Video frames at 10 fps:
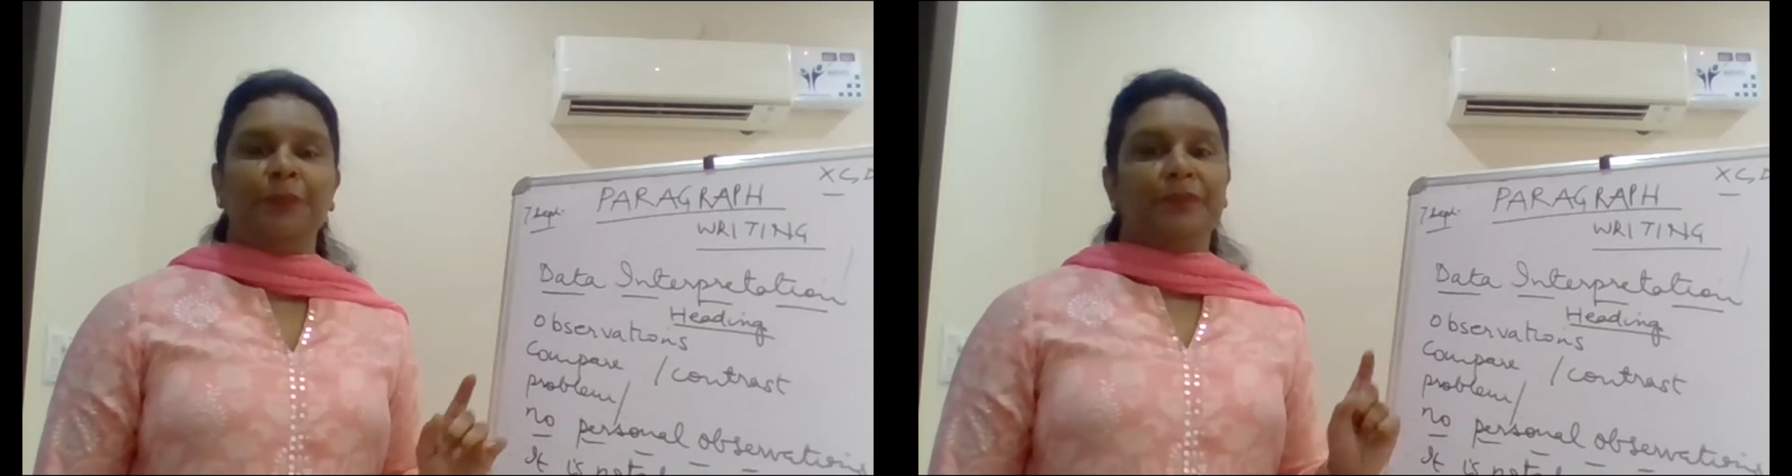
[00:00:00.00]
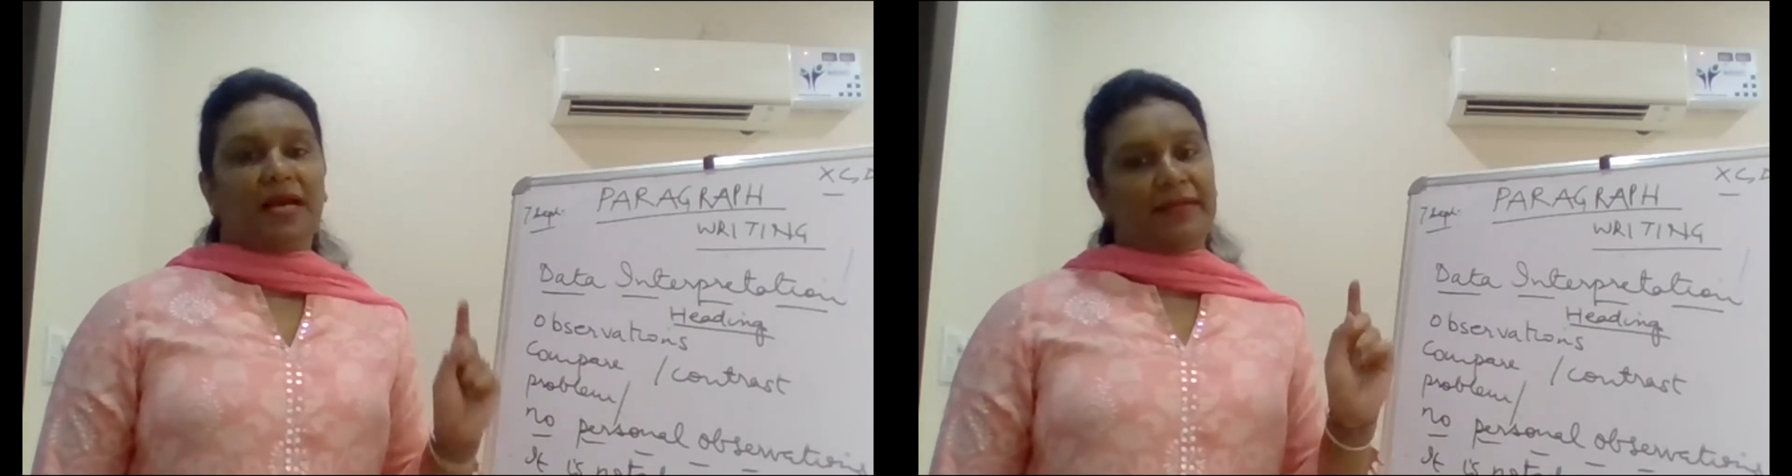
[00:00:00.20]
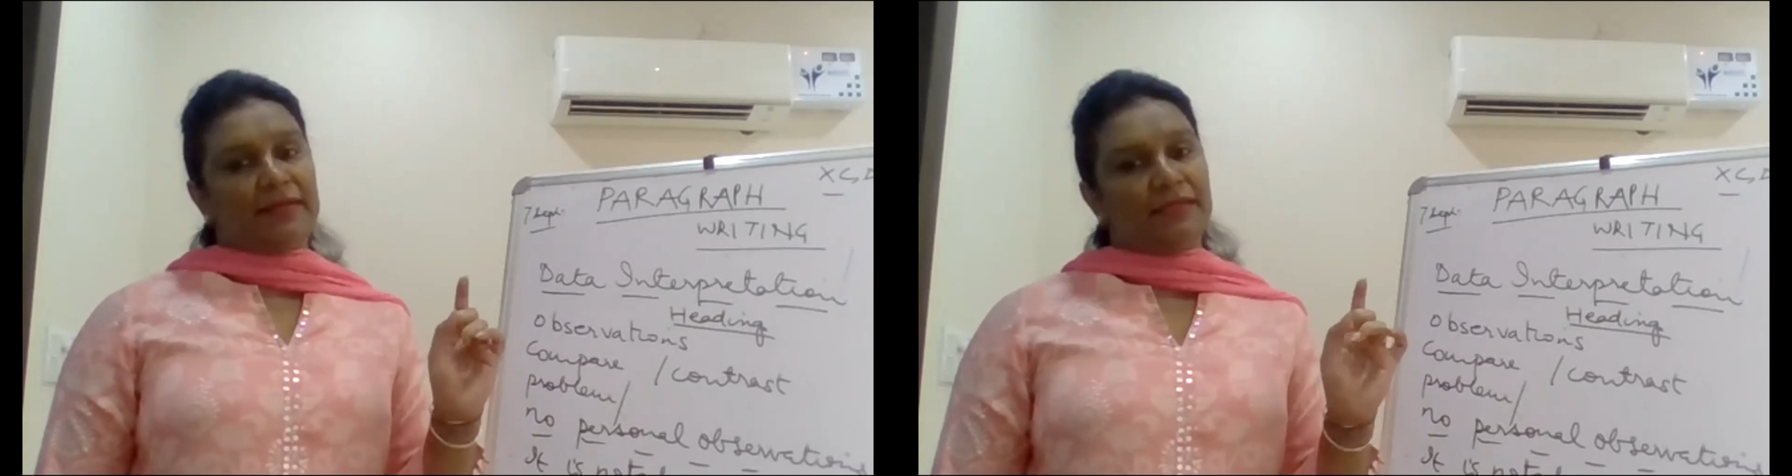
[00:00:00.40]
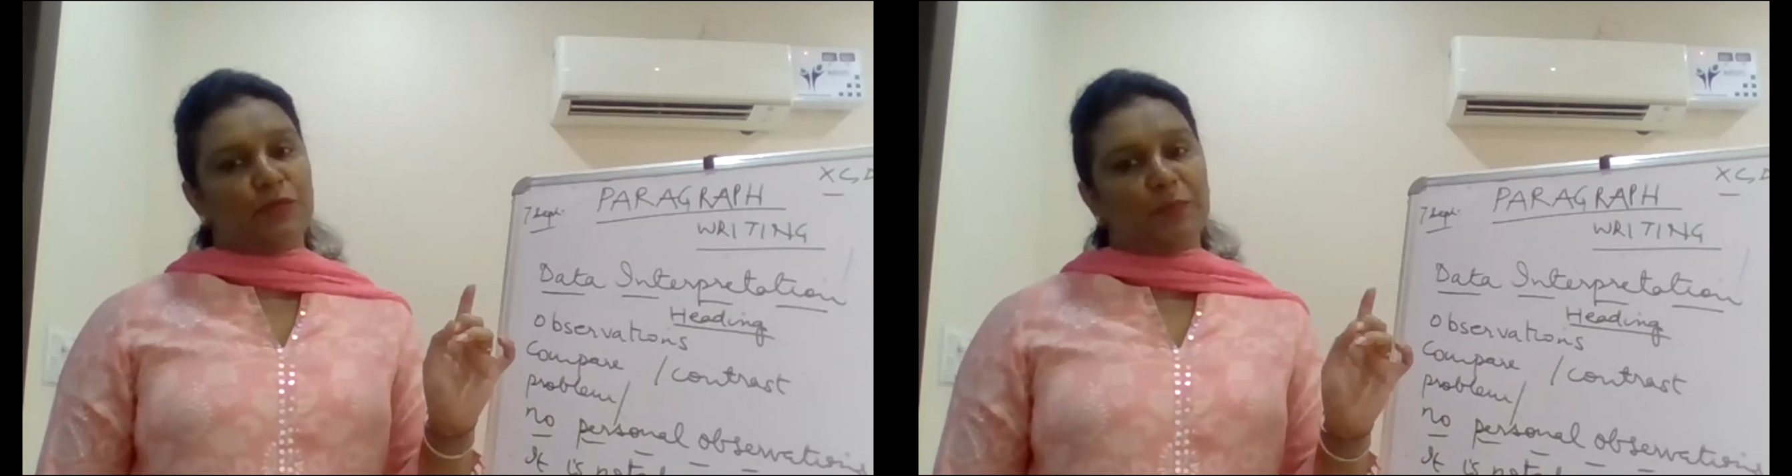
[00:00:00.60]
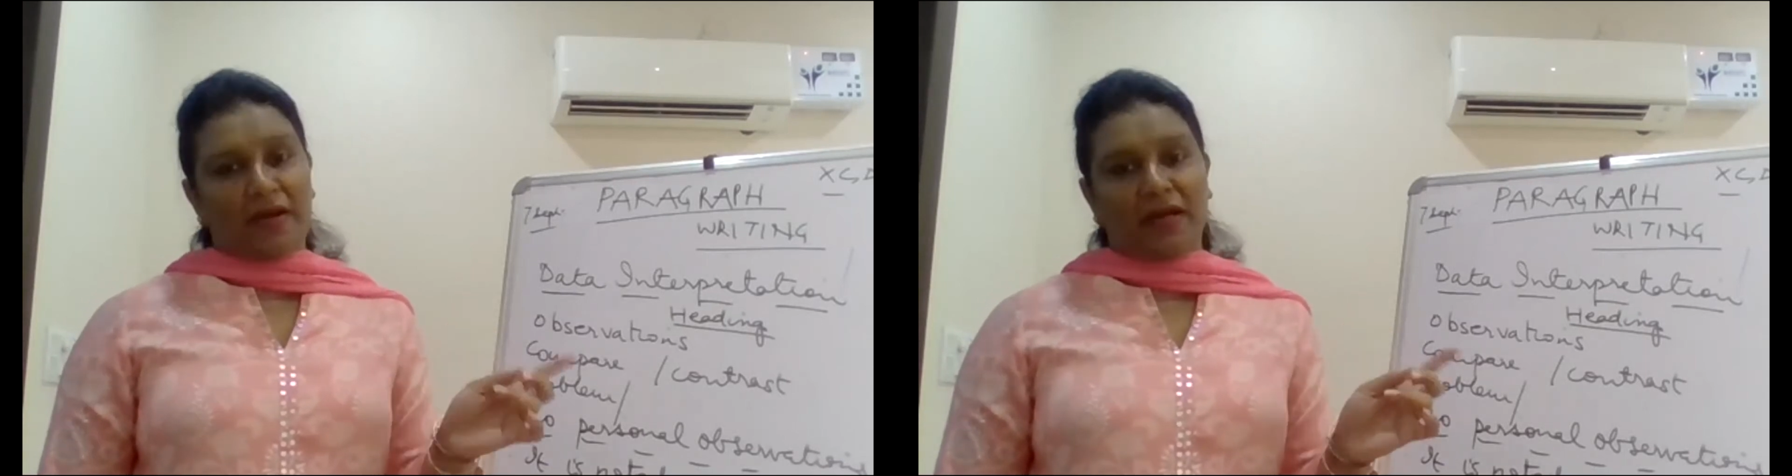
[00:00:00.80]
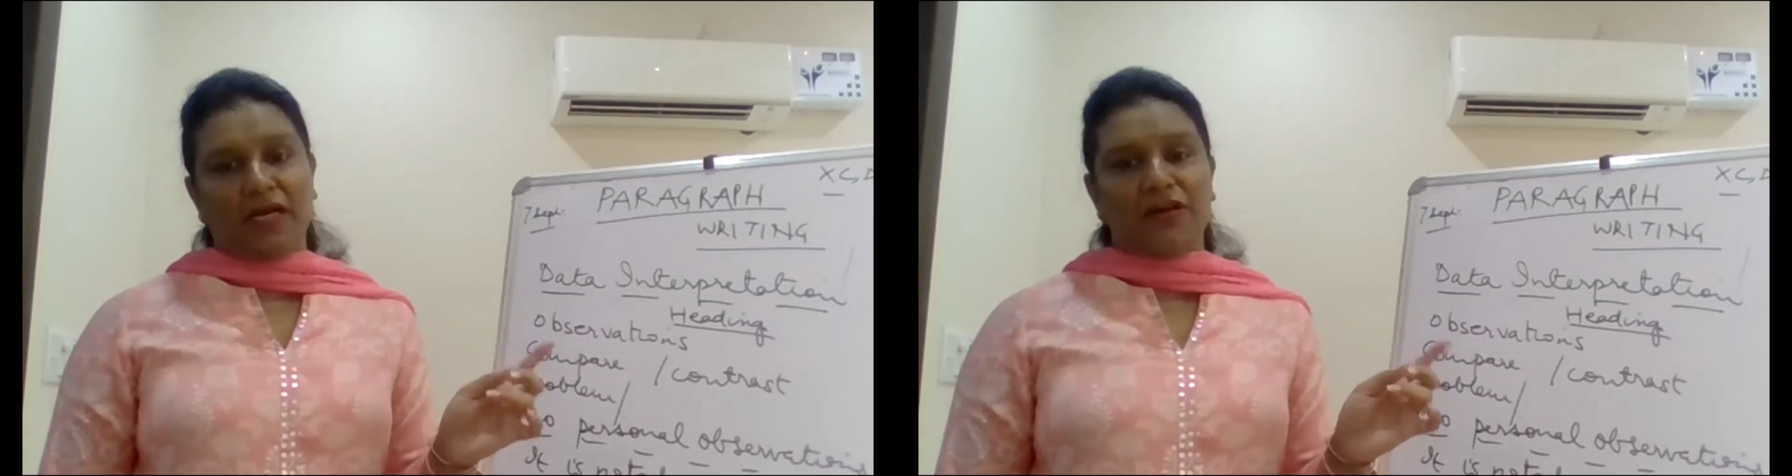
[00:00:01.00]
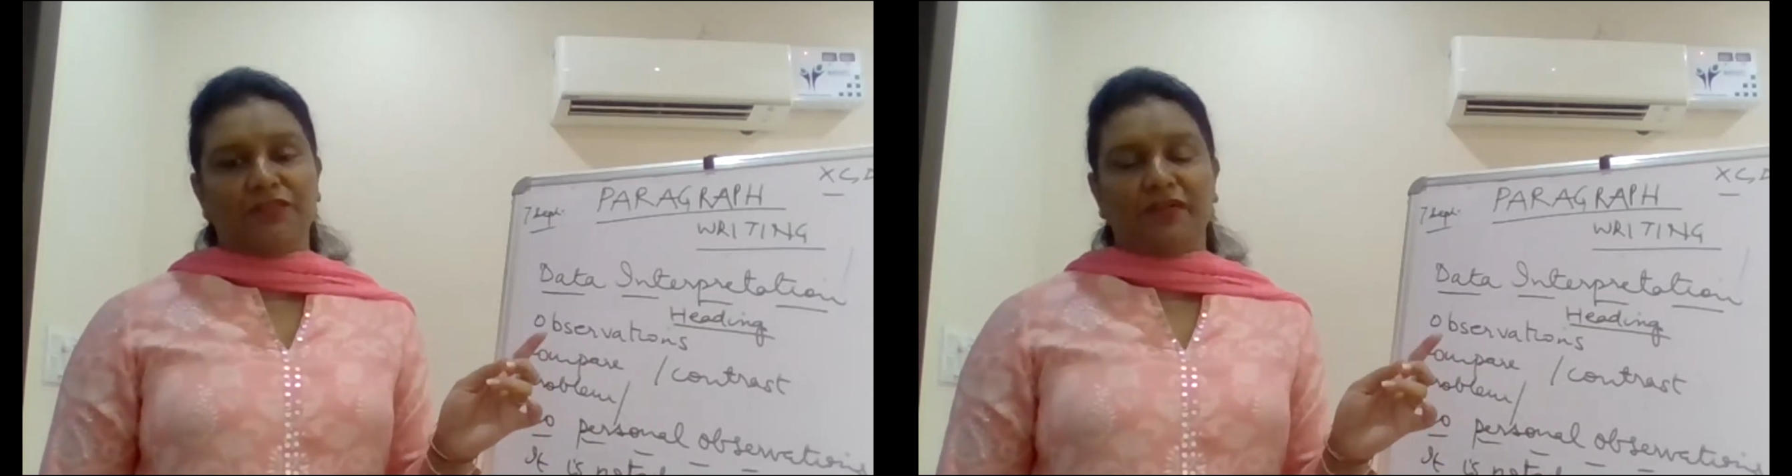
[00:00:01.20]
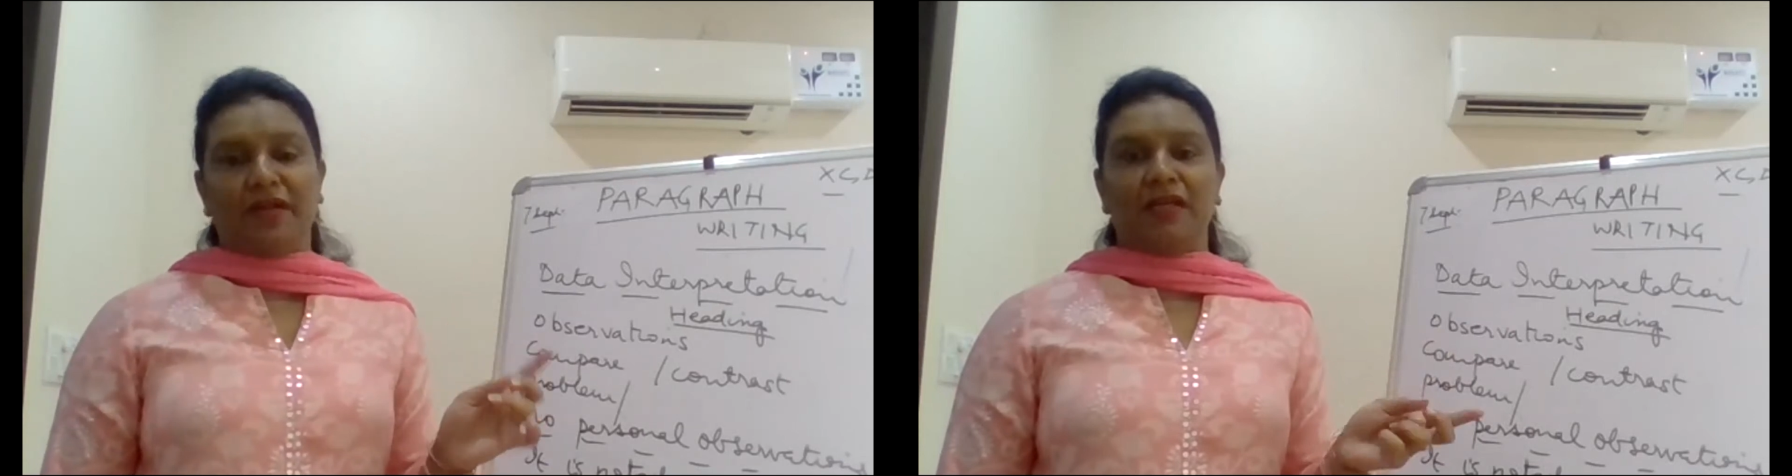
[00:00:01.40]
that is paragraph
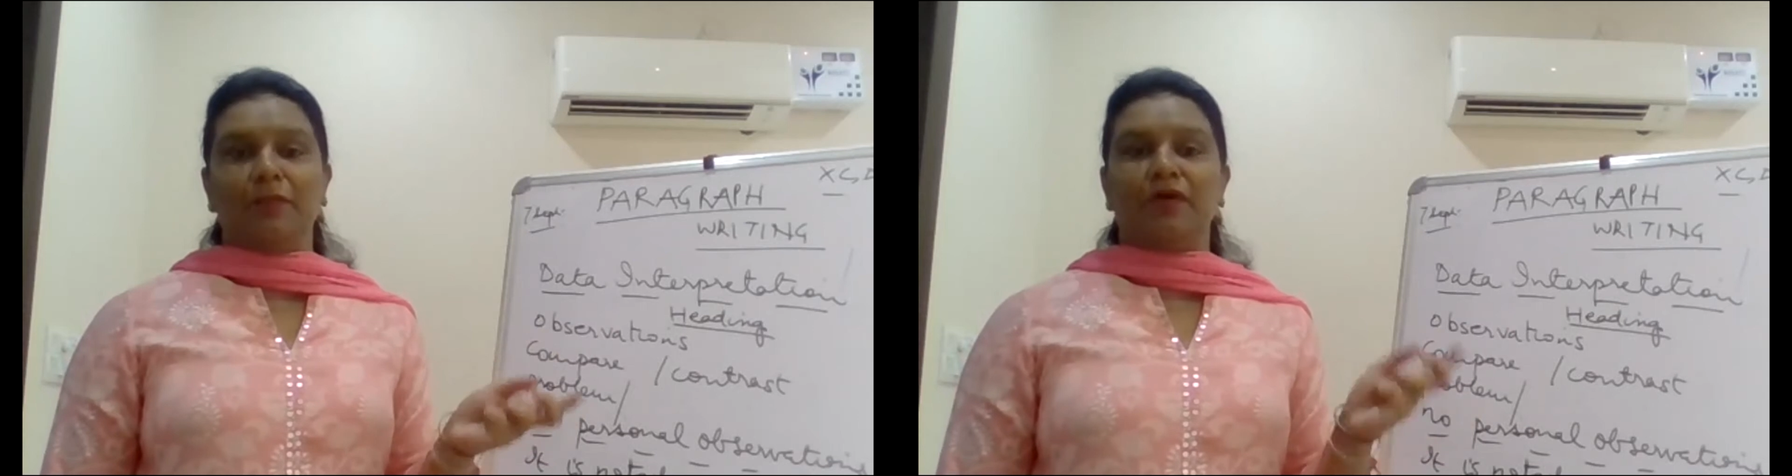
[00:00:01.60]
writing,